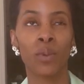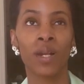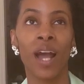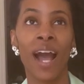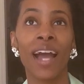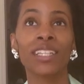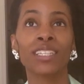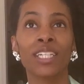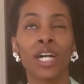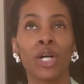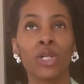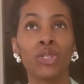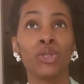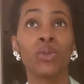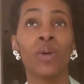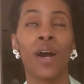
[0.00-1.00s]
When I tell
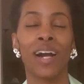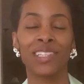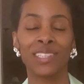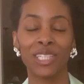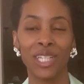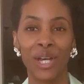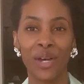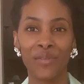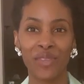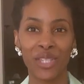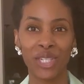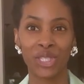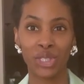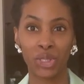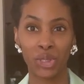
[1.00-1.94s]
you I love this